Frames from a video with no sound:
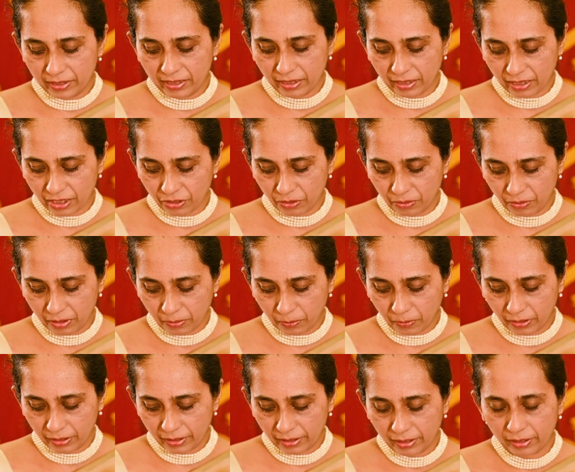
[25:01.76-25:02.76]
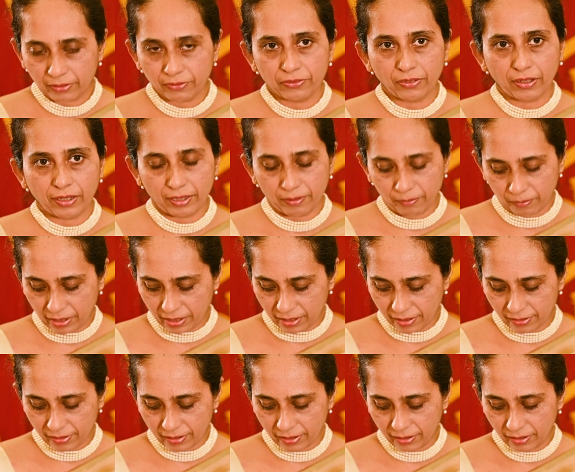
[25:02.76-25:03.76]
Dinesh Gunawardana, Foreign
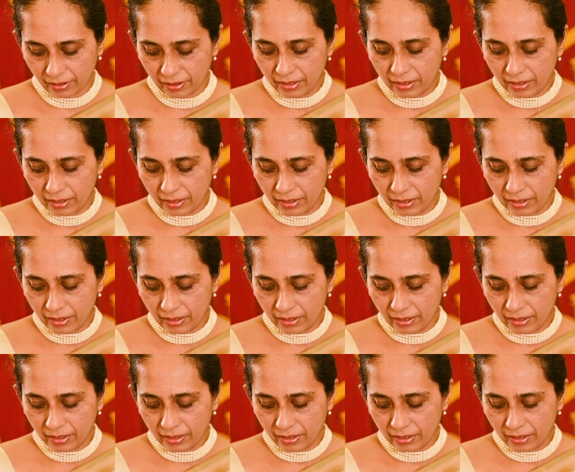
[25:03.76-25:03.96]
Minister,